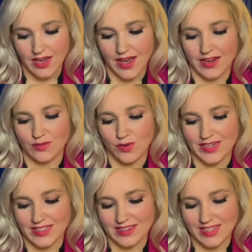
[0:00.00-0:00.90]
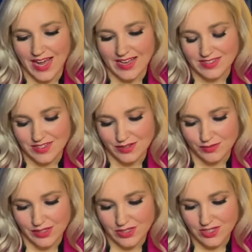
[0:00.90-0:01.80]
And when at last he
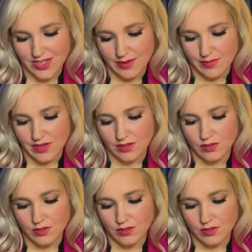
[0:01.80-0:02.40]
reached them,